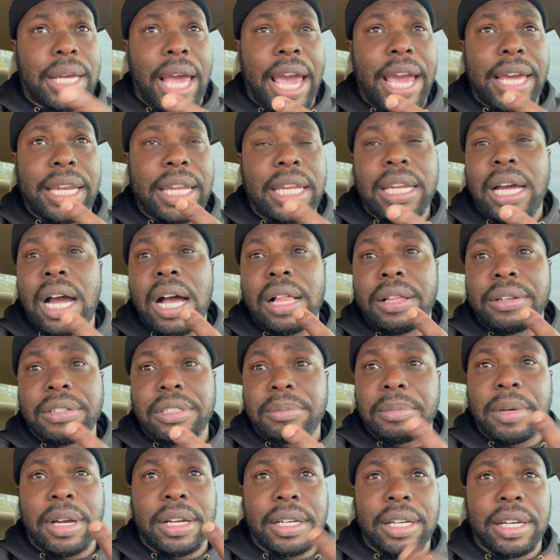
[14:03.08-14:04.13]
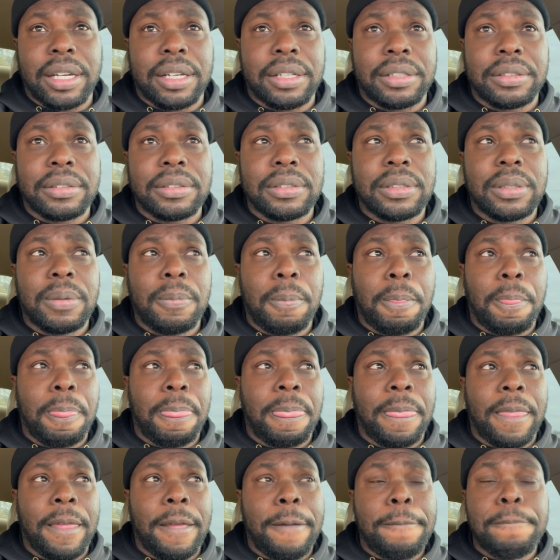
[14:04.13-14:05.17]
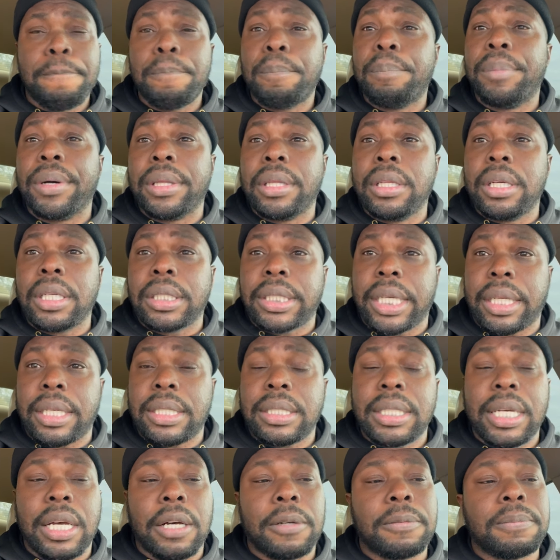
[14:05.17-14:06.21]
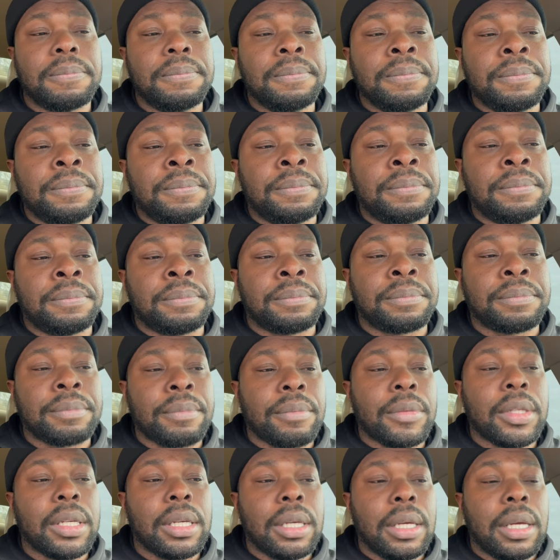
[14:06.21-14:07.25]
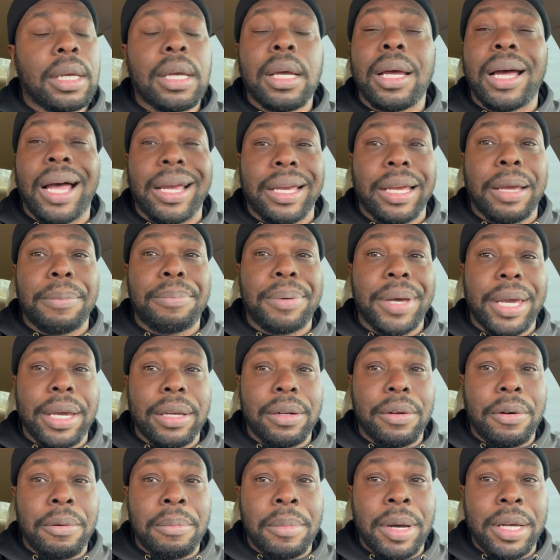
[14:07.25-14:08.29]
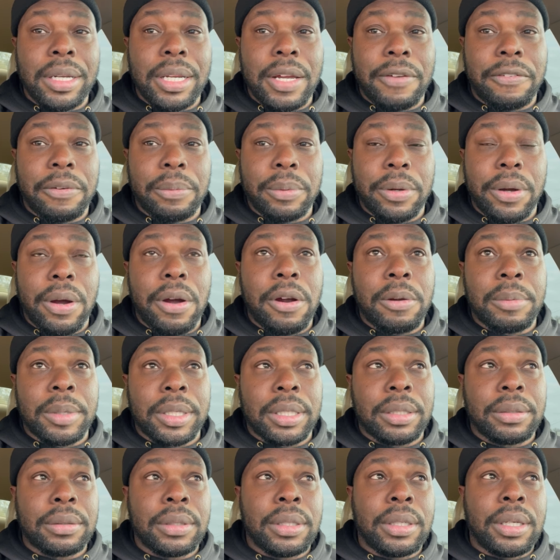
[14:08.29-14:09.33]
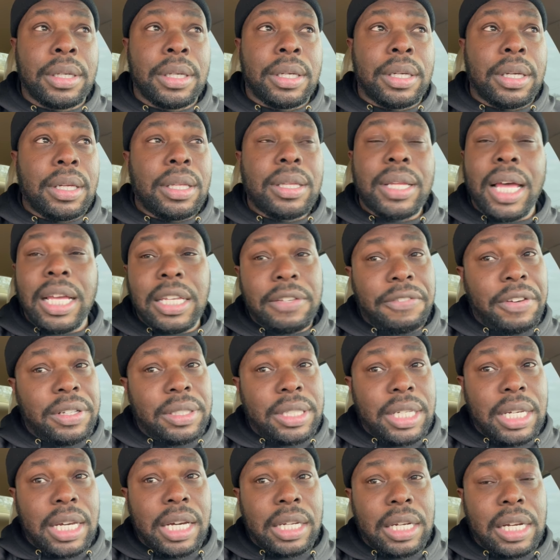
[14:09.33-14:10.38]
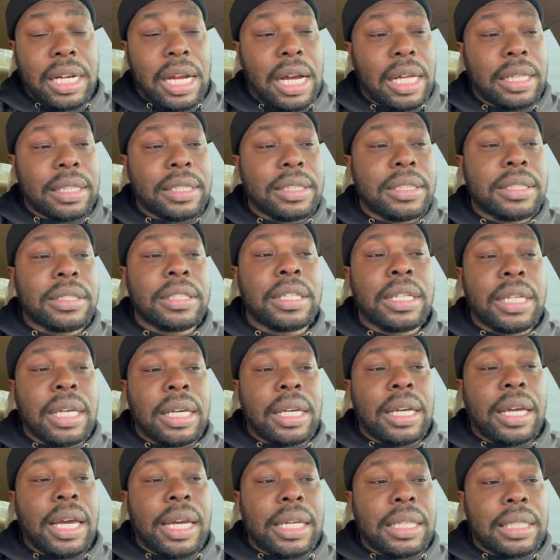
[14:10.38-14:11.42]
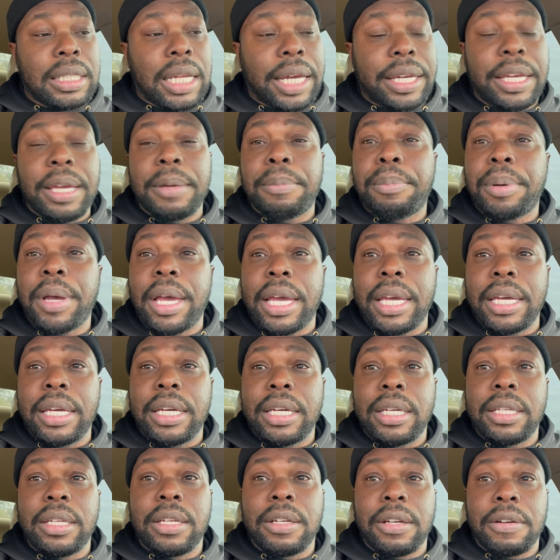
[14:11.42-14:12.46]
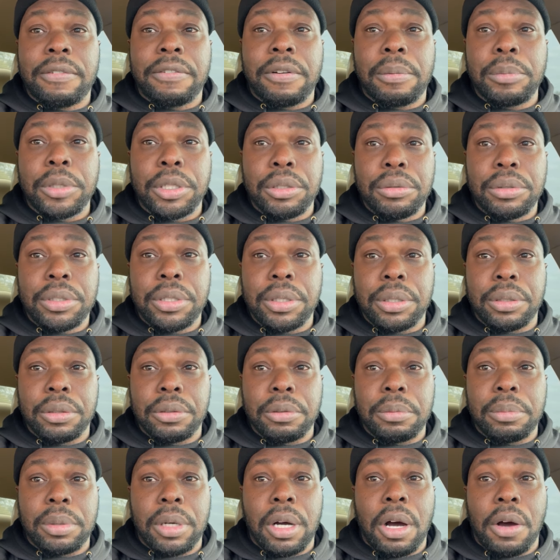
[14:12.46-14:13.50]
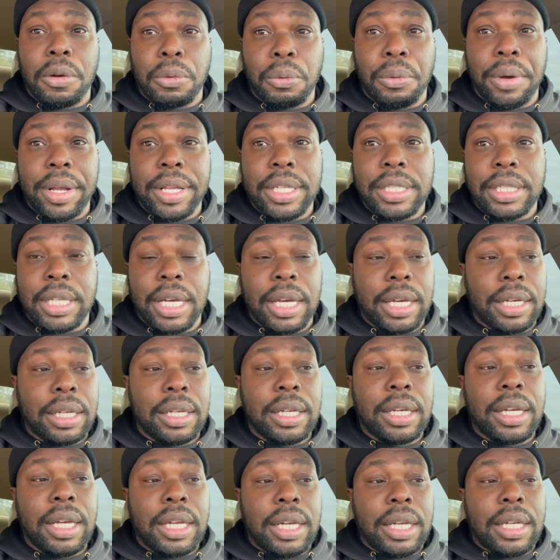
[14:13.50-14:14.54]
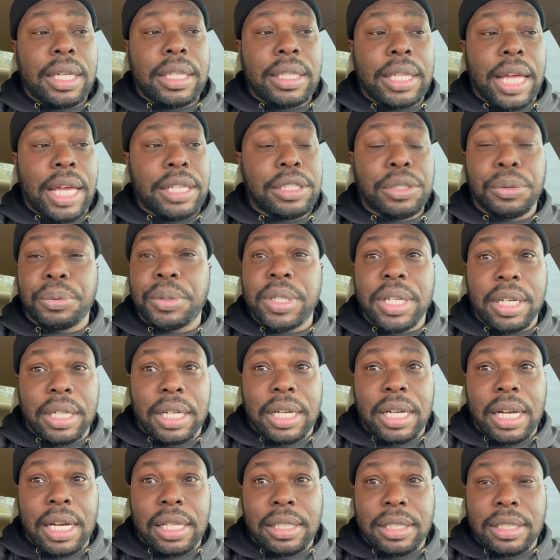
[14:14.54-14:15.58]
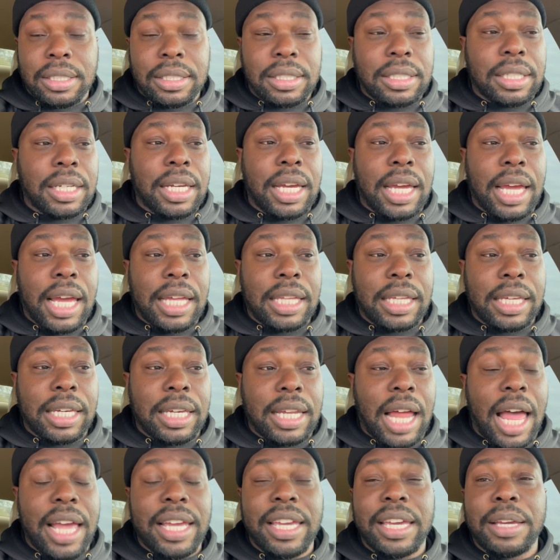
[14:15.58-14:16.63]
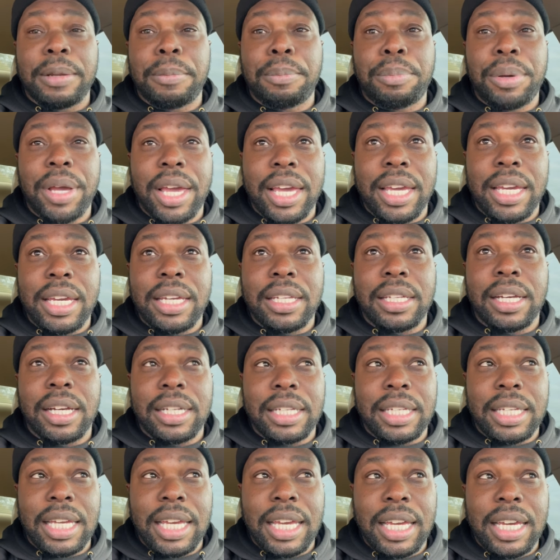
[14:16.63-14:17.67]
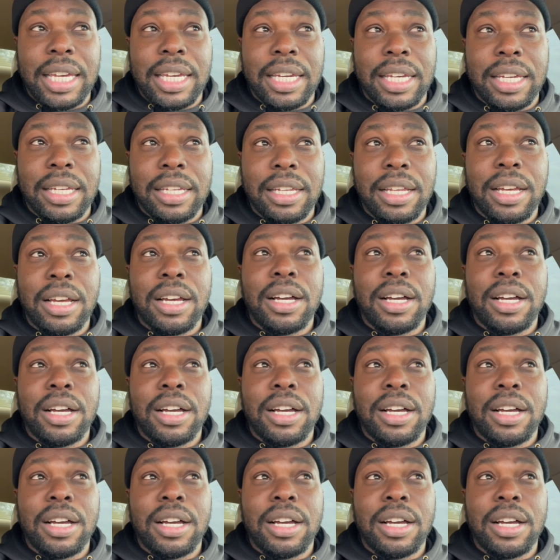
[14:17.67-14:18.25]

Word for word: in my account. But look, check this out. I get paid on Monday from the Army. That's $1,500. And then I get paid from YouTube on Wednesday. That's $300. And then I get paid again